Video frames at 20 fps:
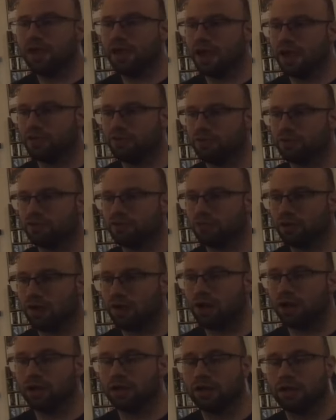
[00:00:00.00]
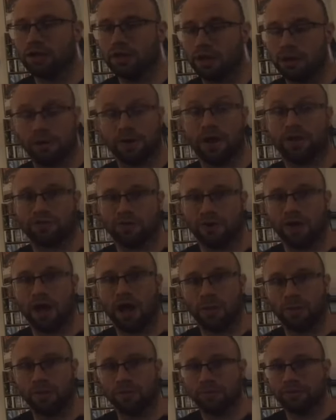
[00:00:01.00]
as your song or as your
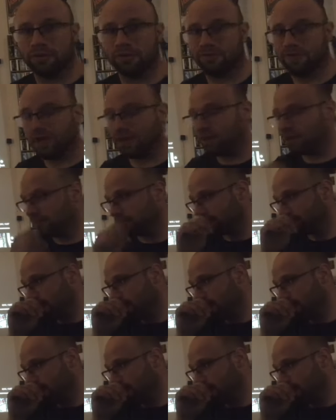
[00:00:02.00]
album develops.